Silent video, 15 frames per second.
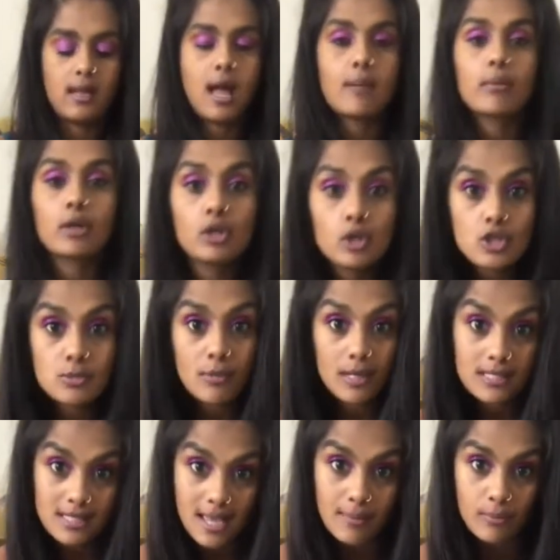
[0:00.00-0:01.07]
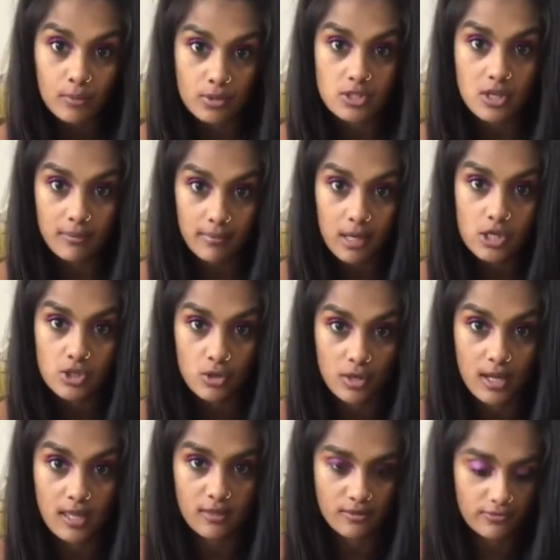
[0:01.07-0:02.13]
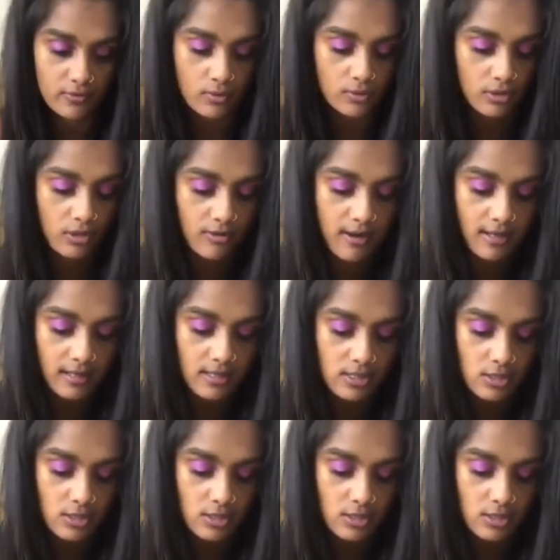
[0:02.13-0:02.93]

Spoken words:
I'm going to use my table so I make sure I get the fold correctly.